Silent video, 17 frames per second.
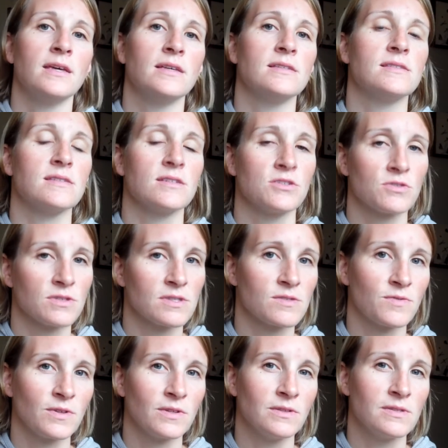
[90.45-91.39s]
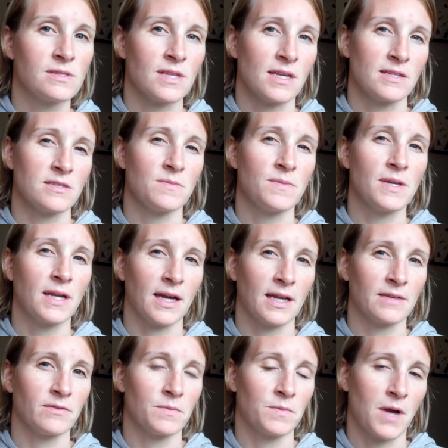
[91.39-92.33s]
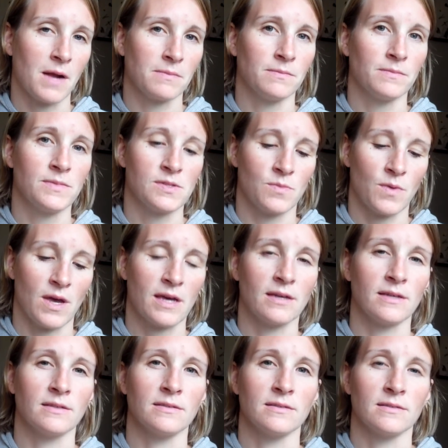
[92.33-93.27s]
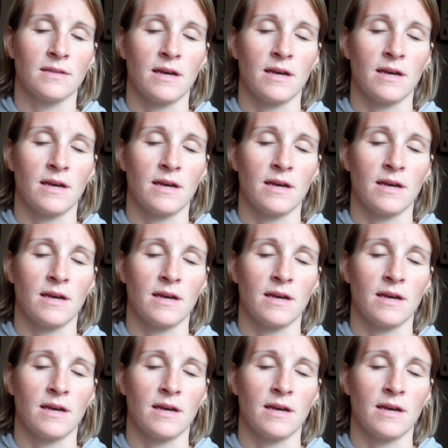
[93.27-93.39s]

Citrus foods tend to be kind of a problem as well.